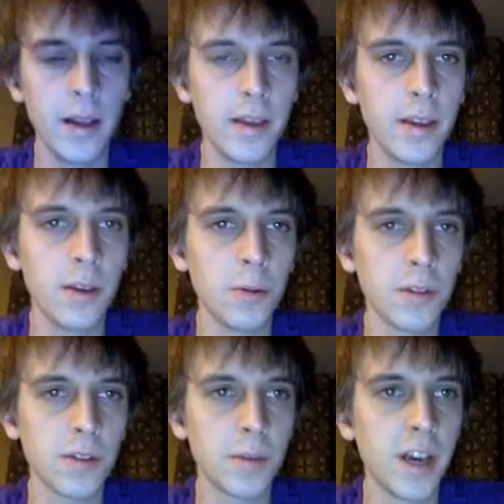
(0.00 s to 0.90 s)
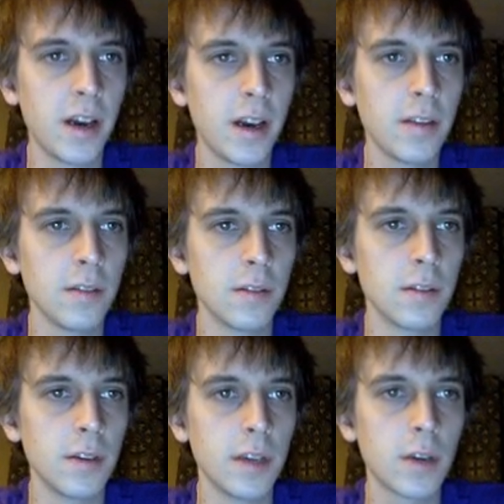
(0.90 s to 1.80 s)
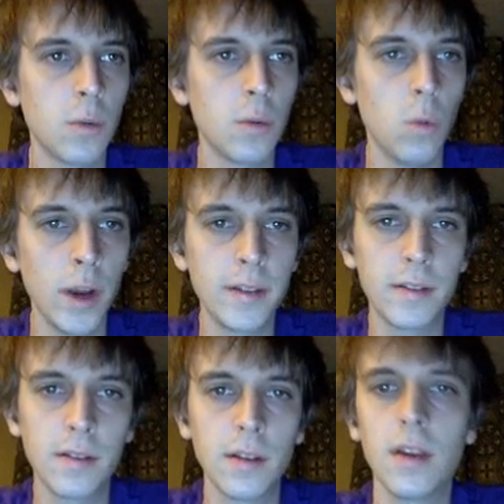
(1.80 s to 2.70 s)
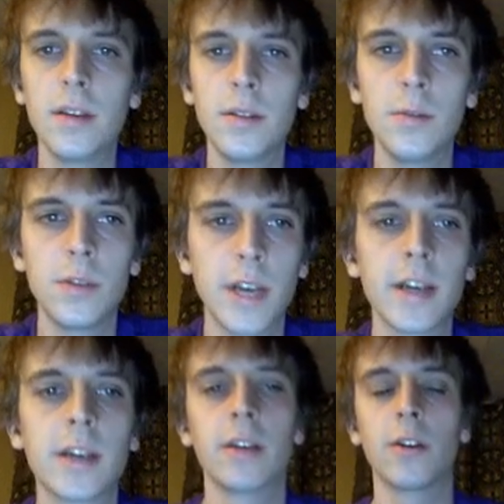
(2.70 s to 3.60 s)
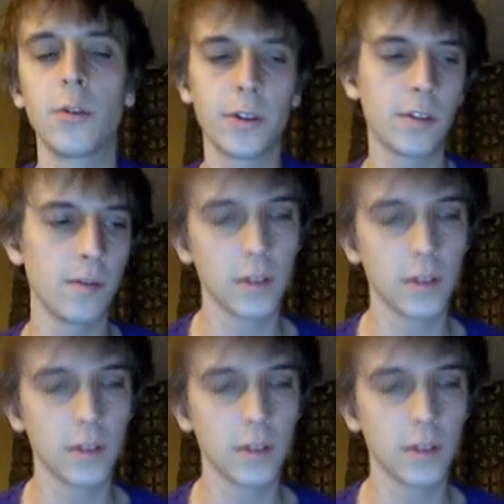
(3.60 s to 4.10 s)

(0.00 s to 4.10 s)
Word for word: Hey, what's up, guys? It's Nick White. I do tech and coding stuff on